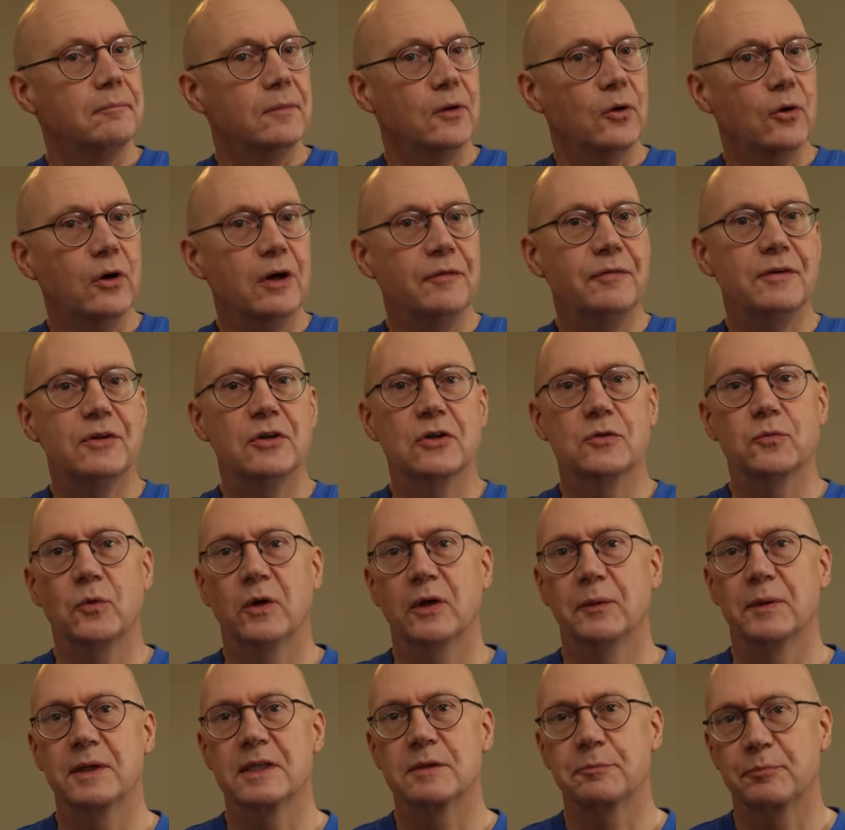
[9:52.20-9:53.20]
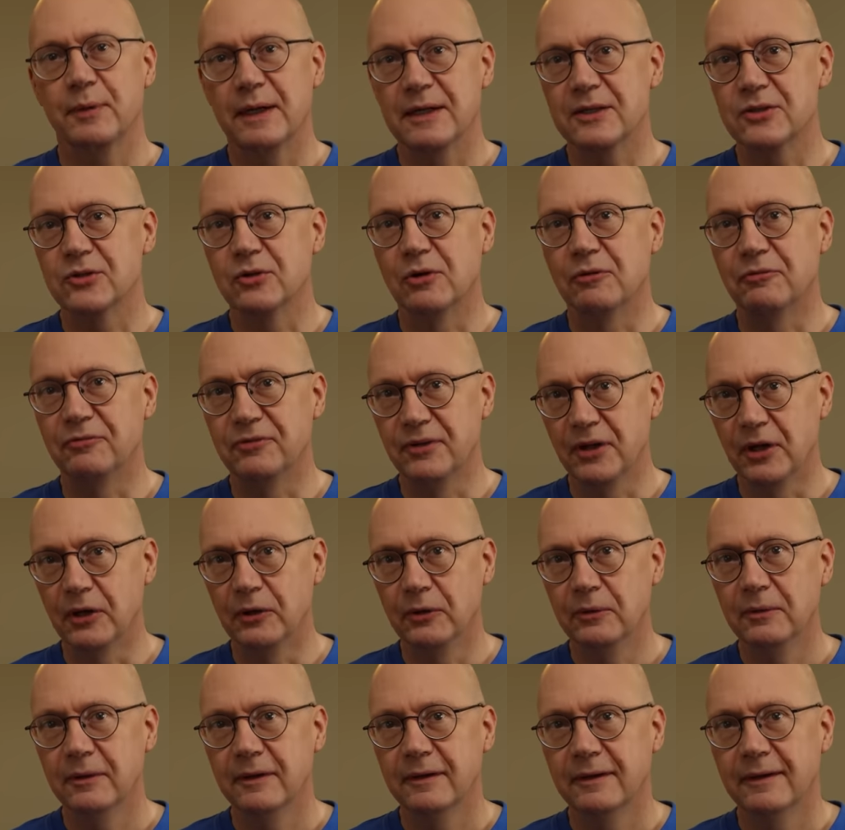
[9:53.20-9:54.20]
or if you just want to express your
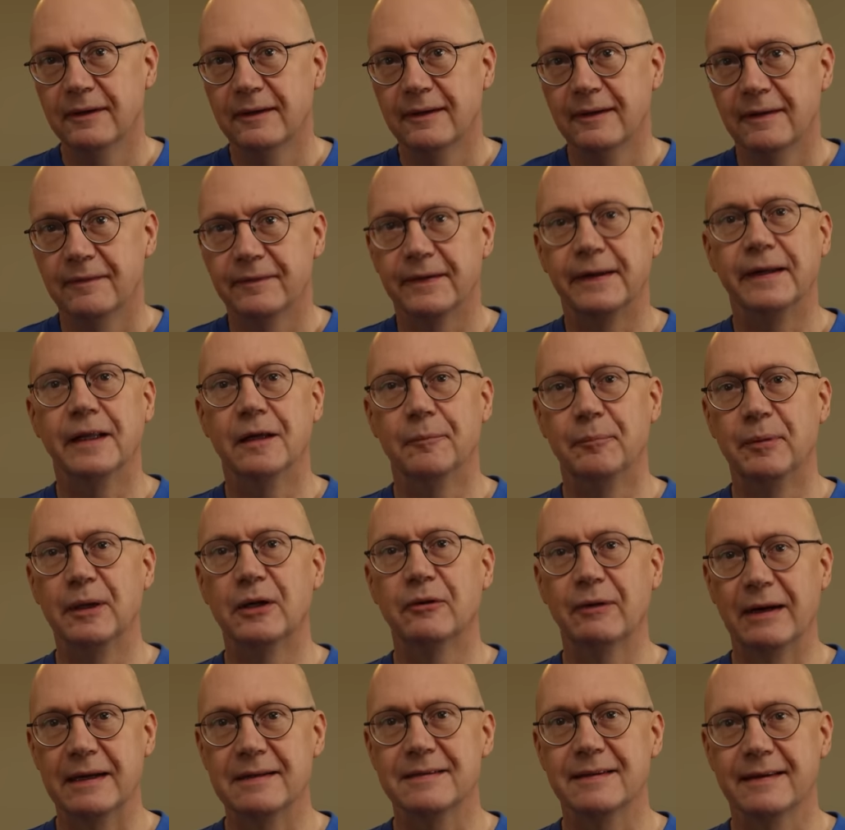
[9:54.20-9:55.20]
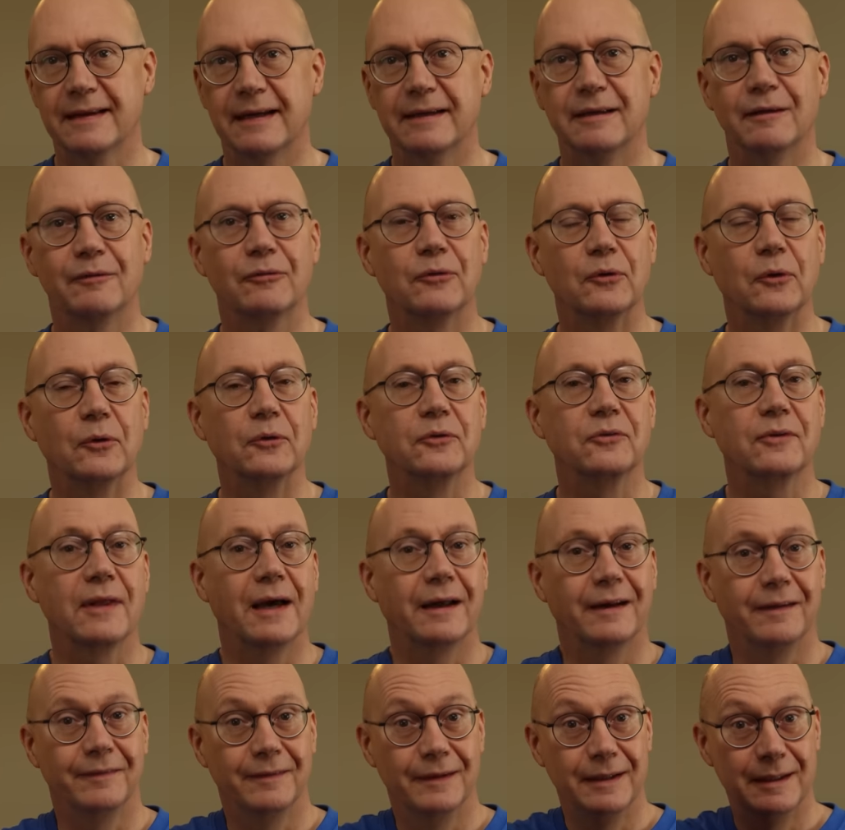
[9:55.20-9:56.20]
view, then it'd be great to get your thoughts
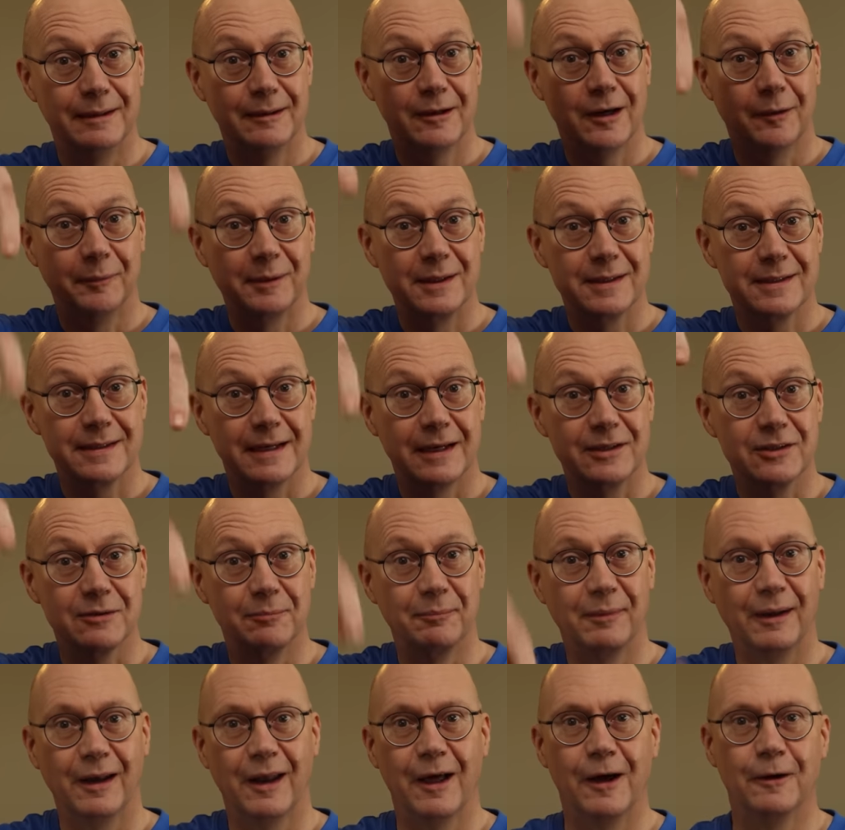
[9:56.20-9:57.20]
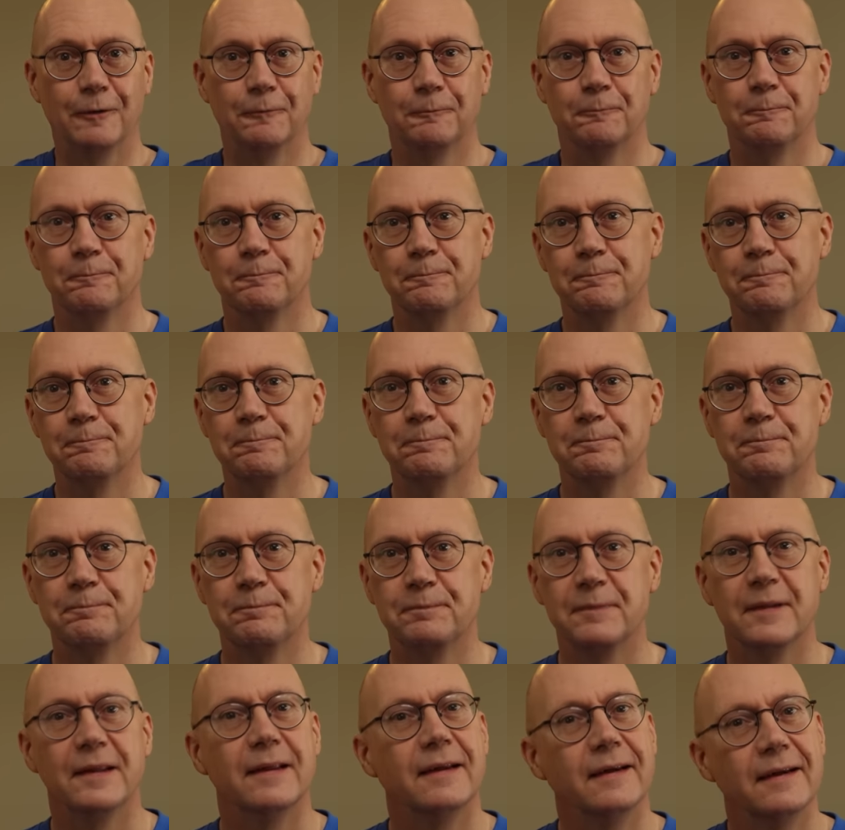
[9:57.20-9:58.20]
down in the comment section below.
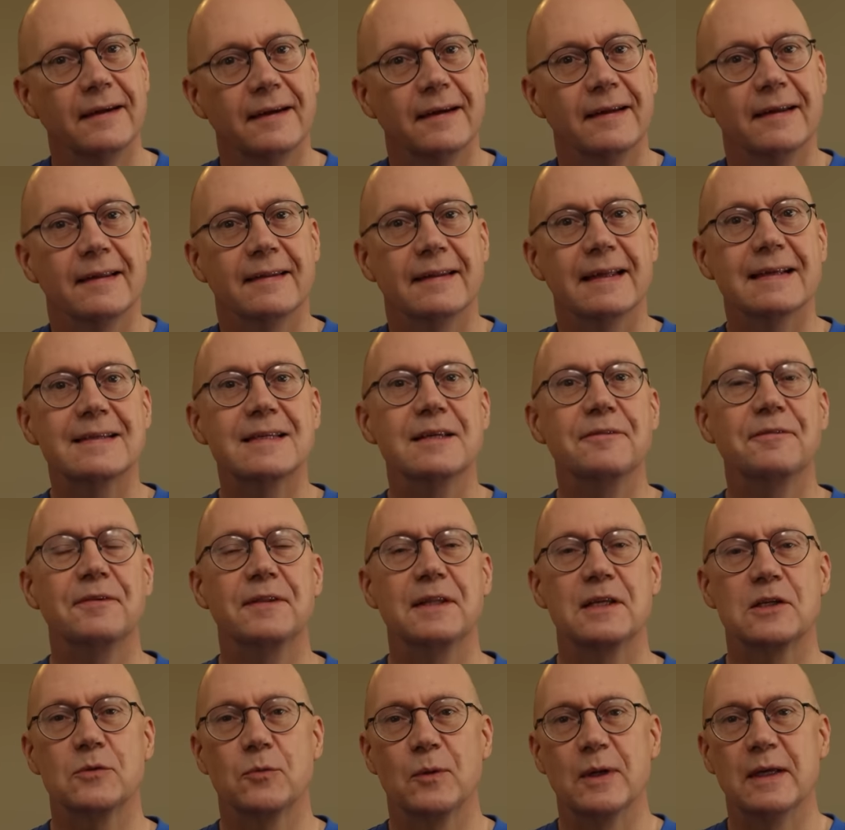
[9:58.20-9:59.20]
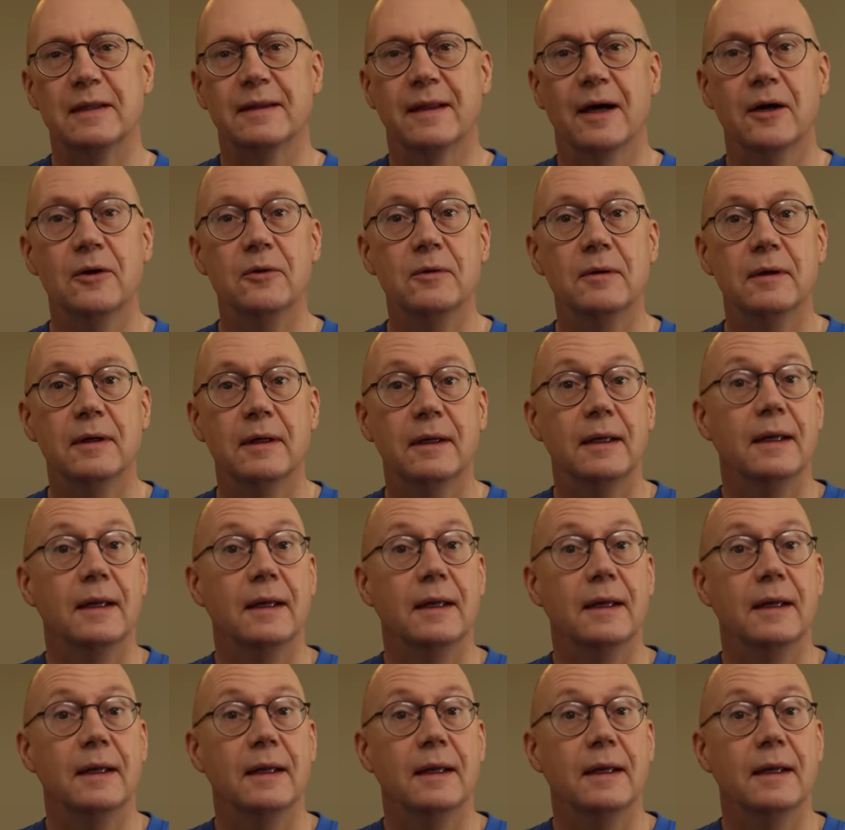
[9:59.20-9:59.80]
That's it for this week though.